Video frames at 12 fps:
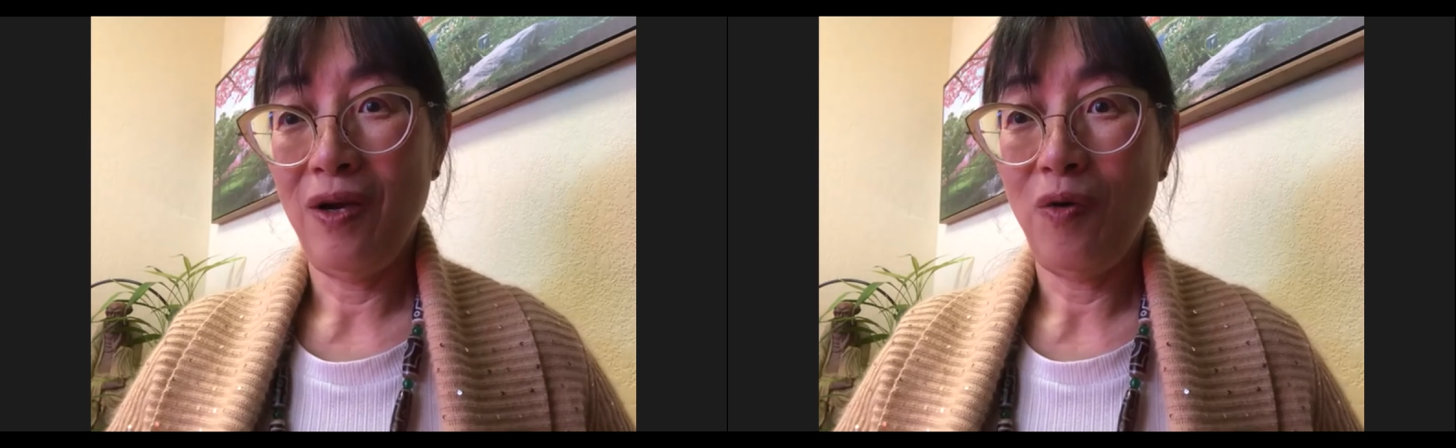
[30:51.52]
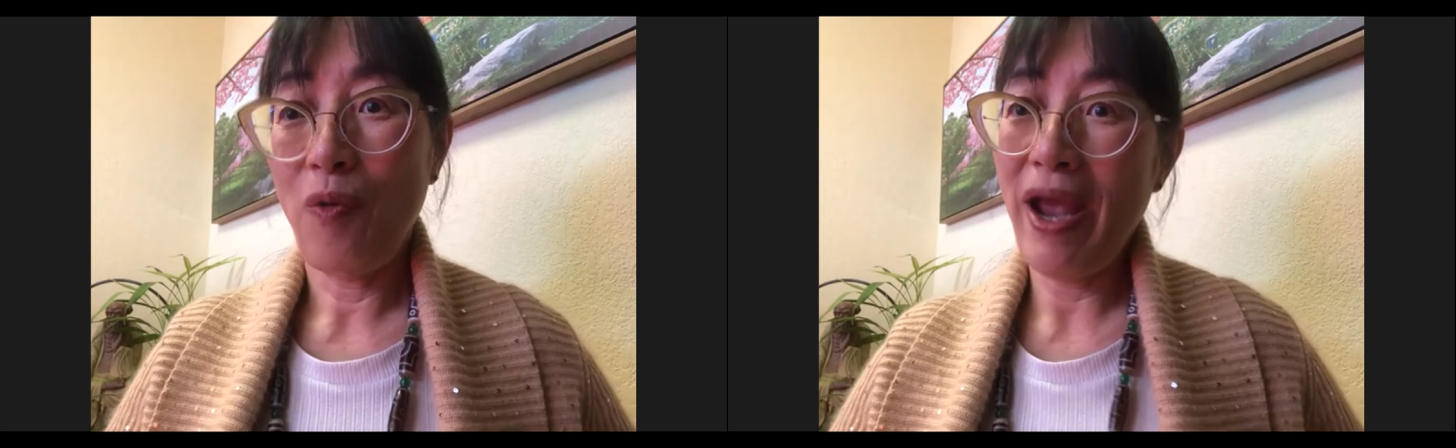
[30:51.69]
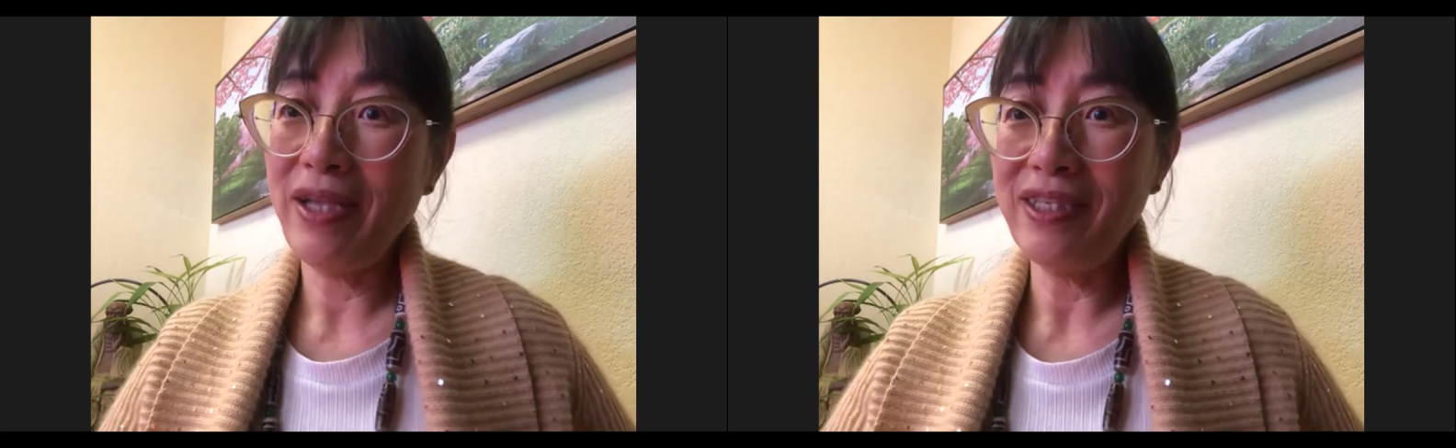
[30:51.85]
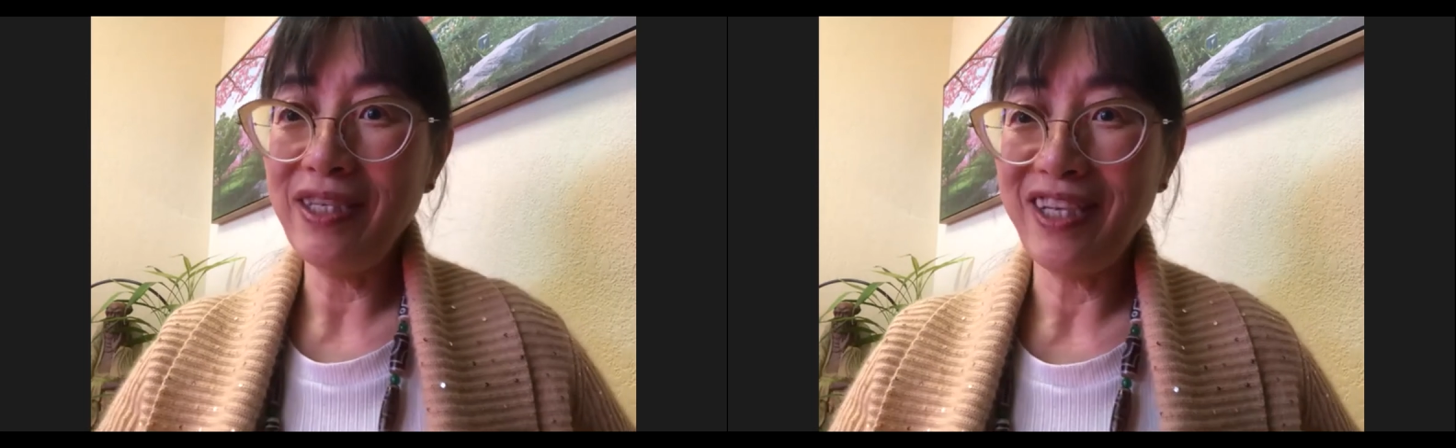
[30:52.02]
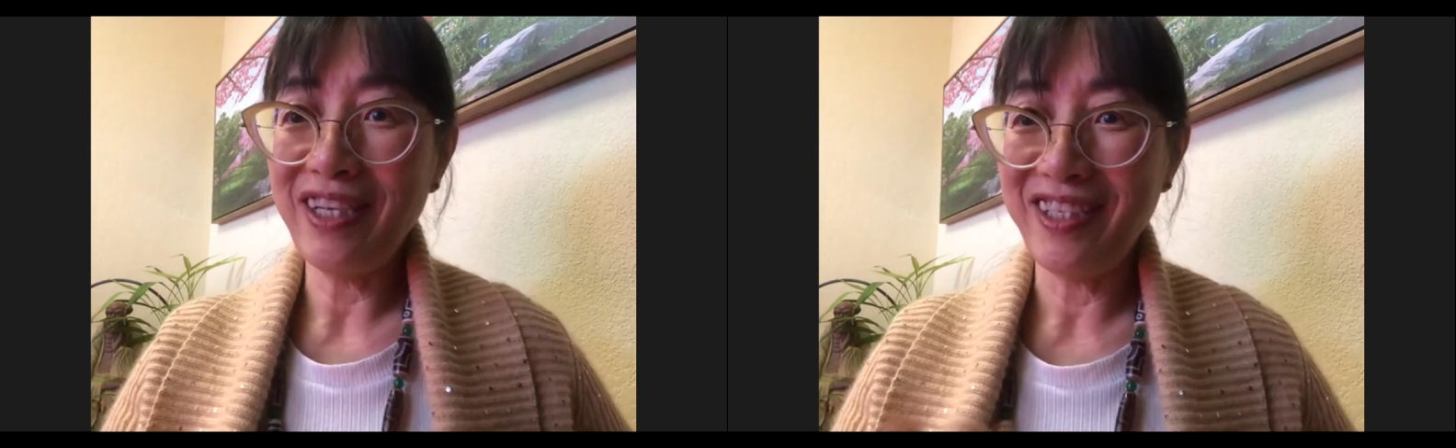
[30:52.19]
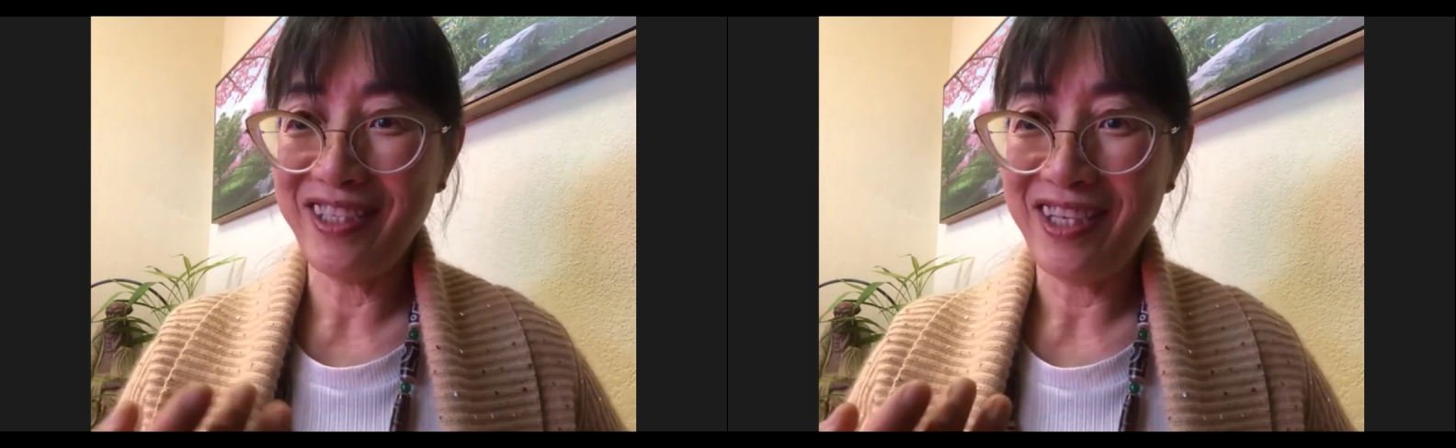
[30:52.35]
Whether
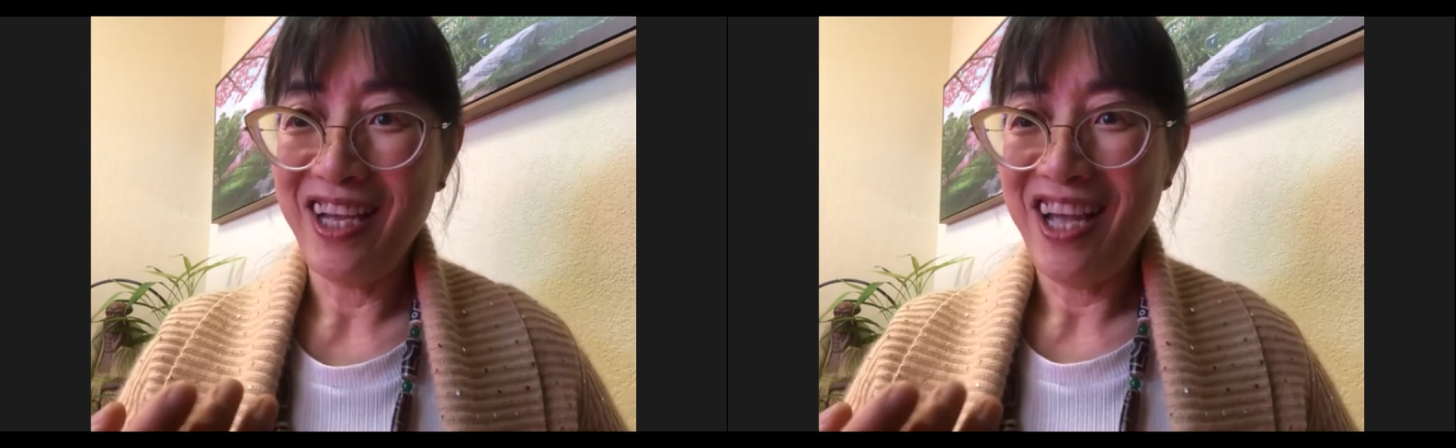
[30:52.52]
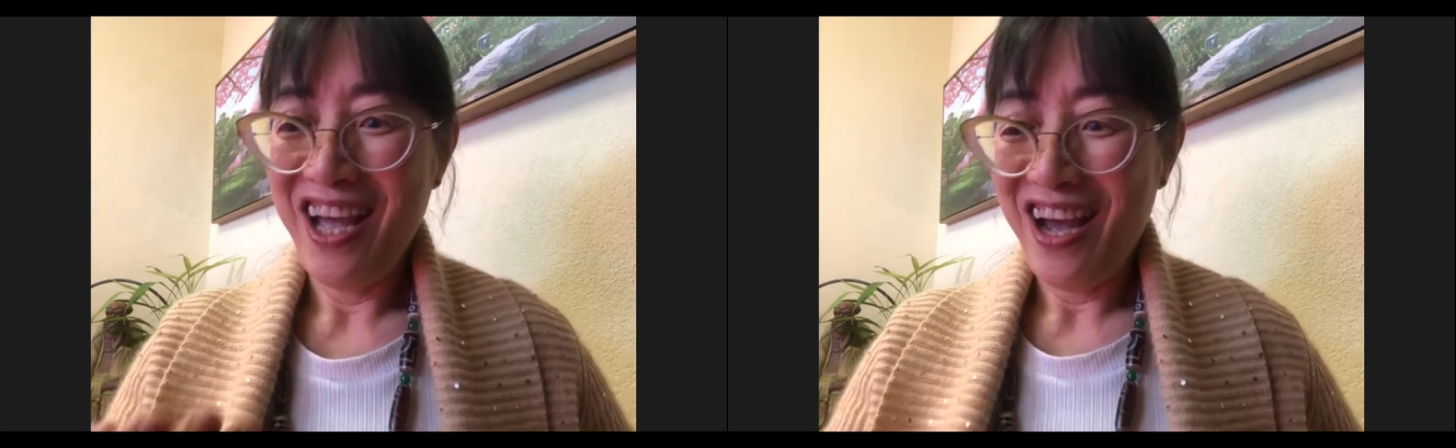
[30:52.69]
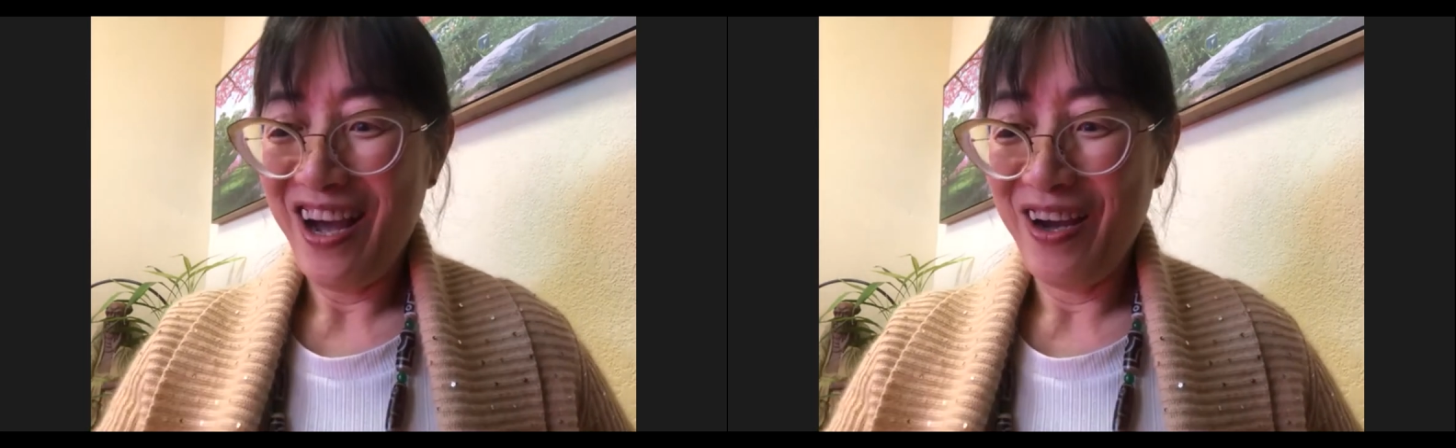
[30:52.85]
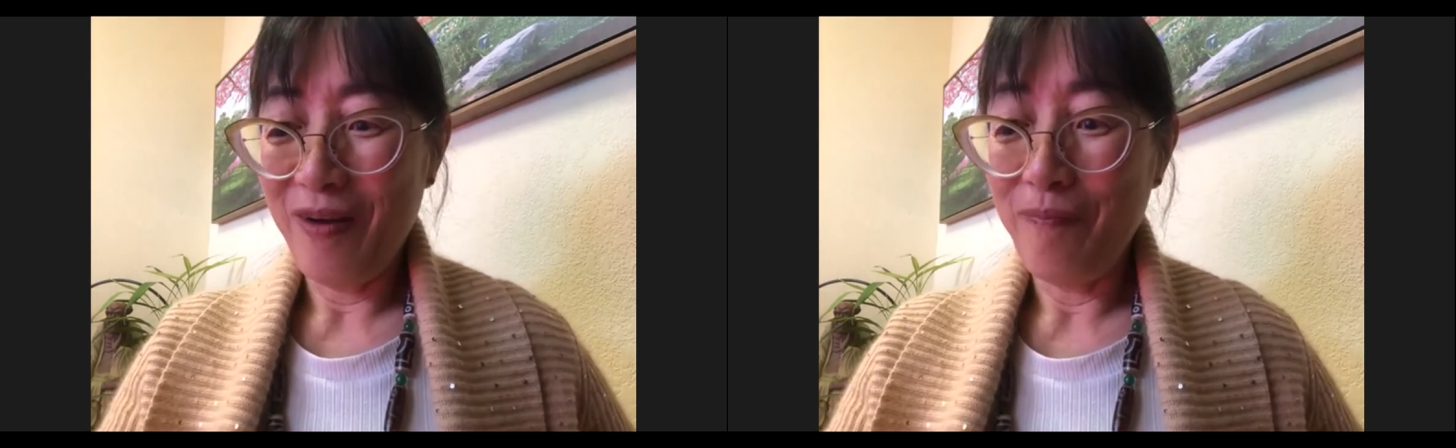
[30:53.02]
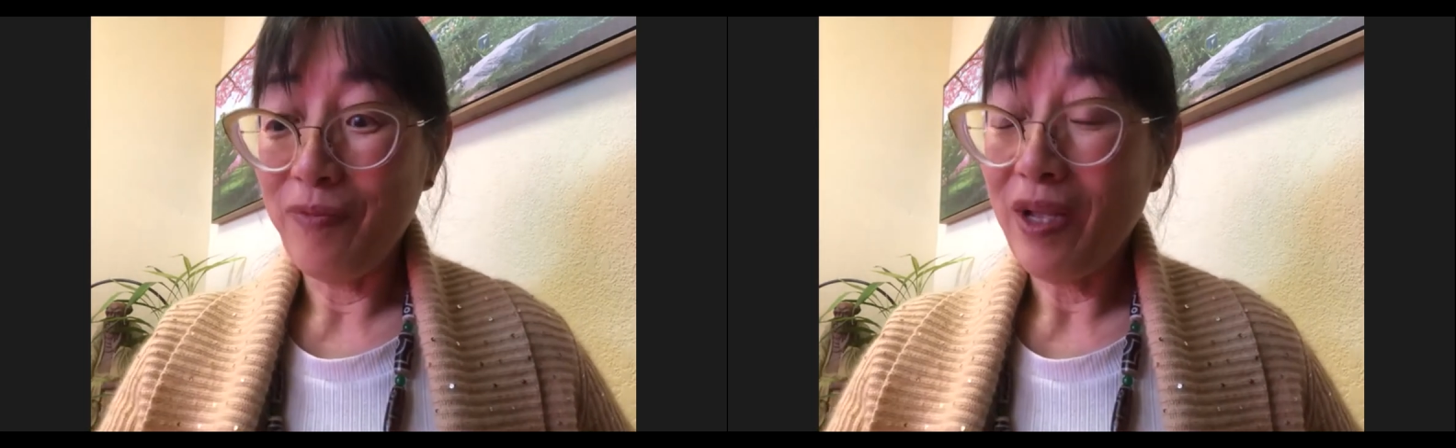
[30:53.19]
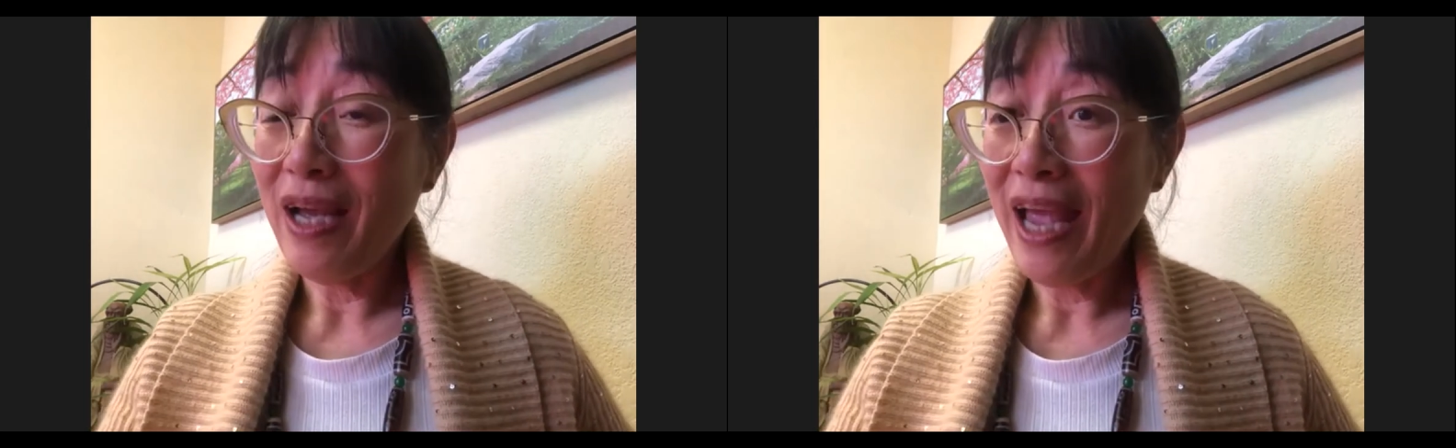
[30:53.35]
it's
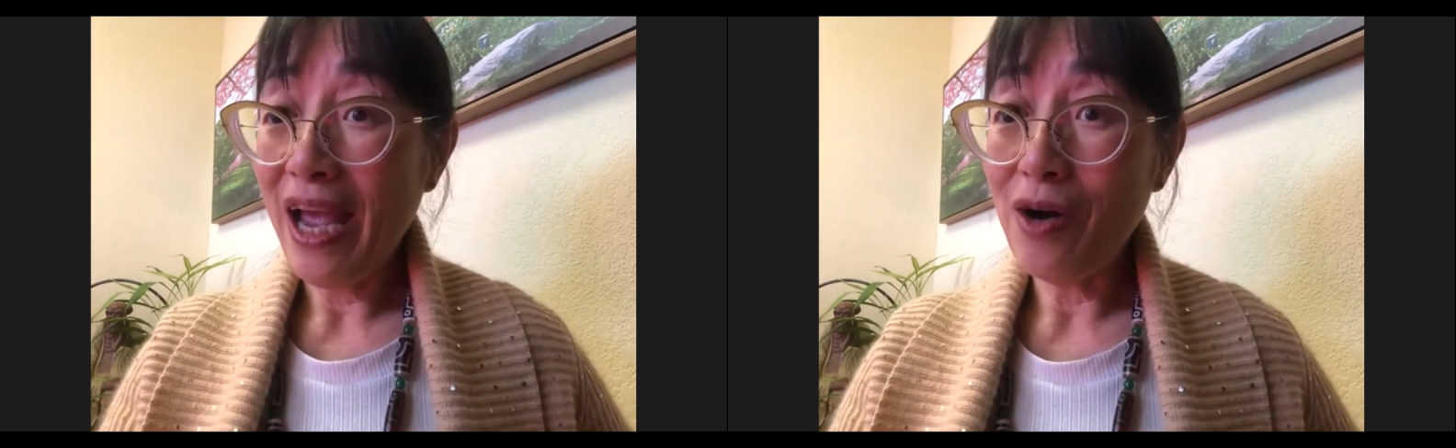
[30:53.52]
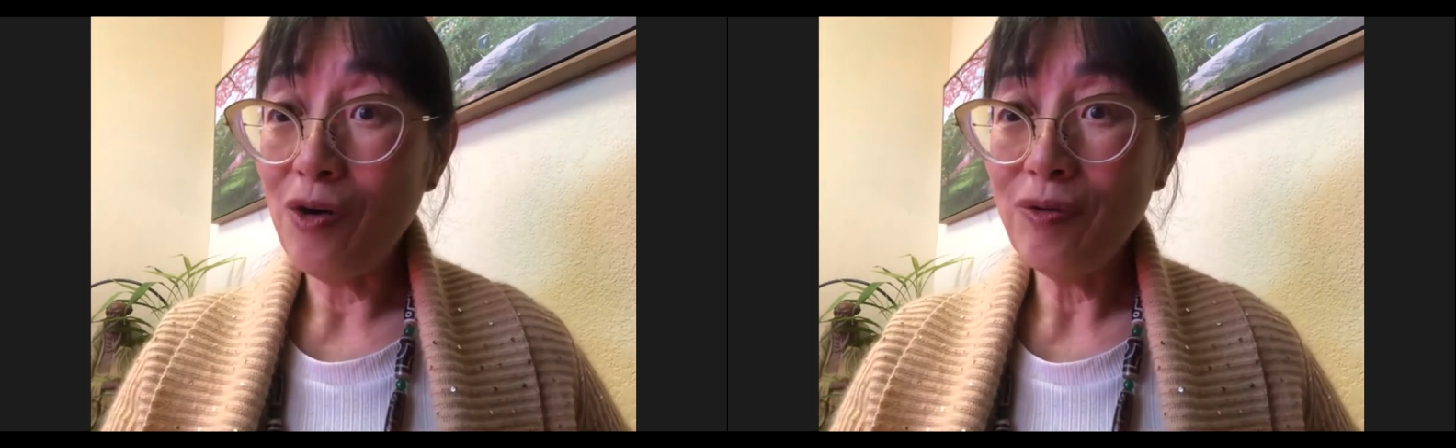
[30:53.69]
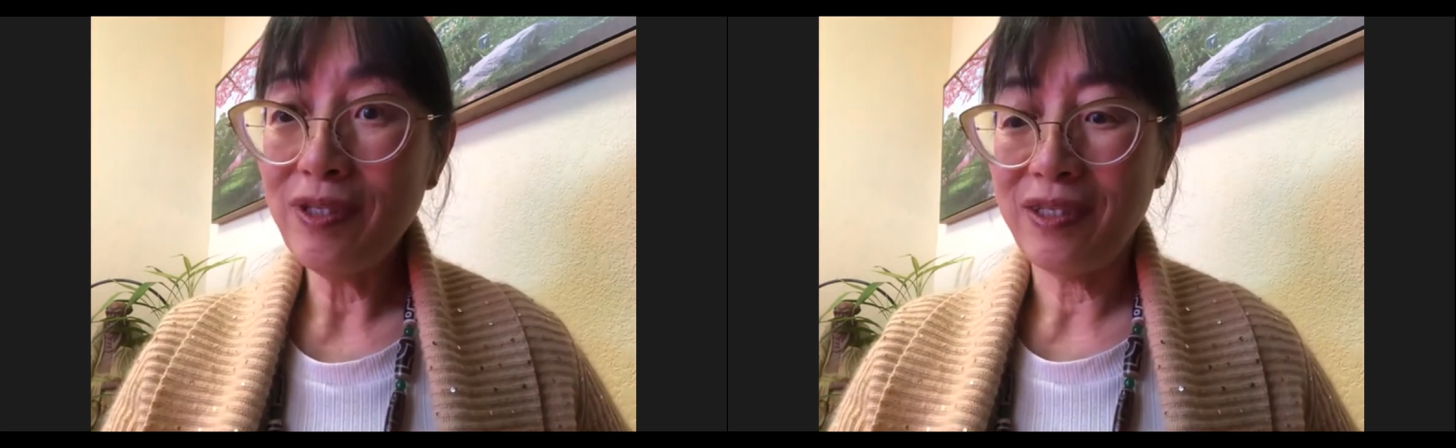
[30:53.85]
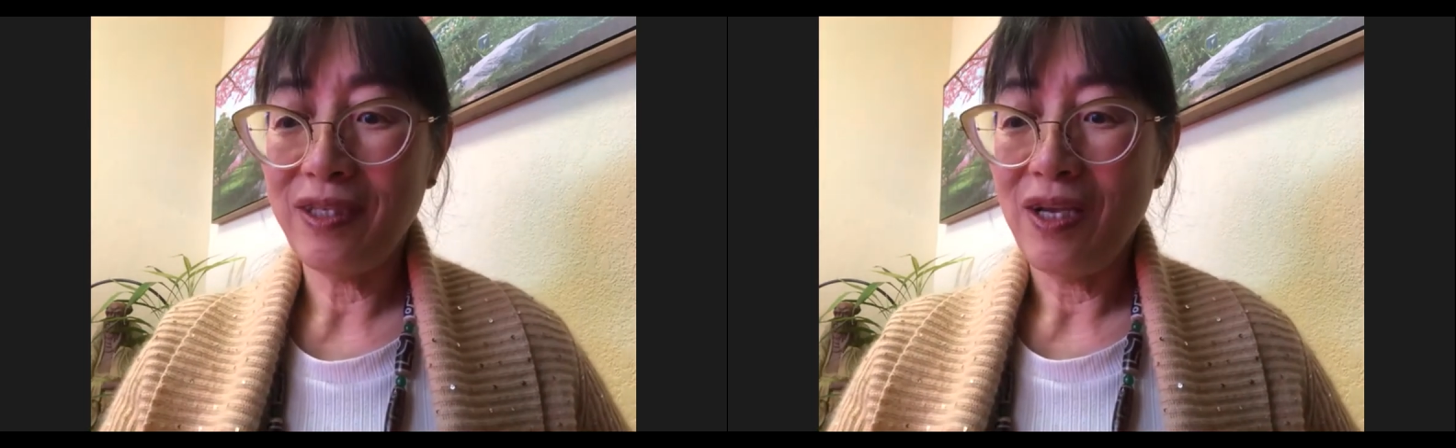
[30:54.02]
um, health,